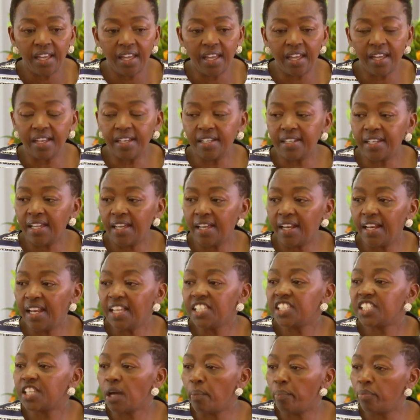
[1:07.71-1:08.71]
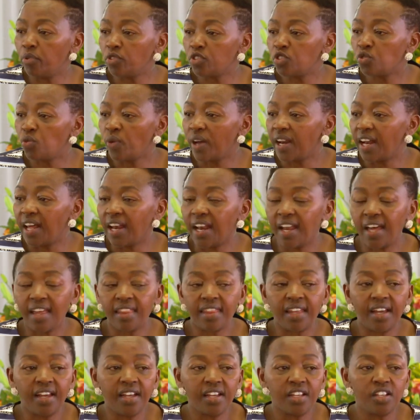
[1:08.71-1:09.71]
And let's support one
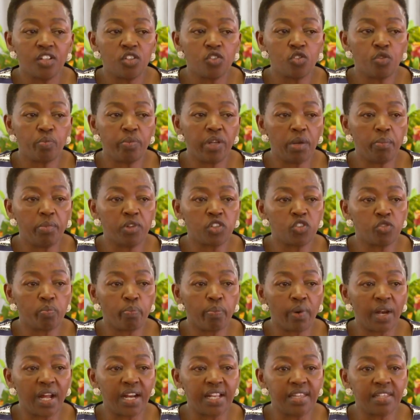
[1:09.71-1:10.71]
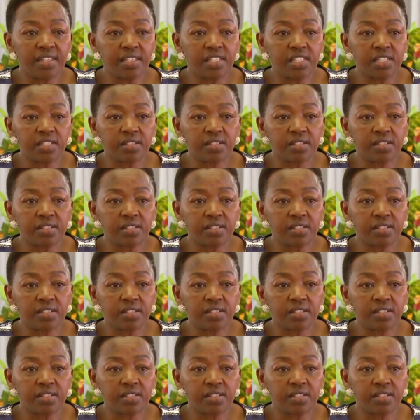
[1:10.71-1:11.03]
another to be able to plant these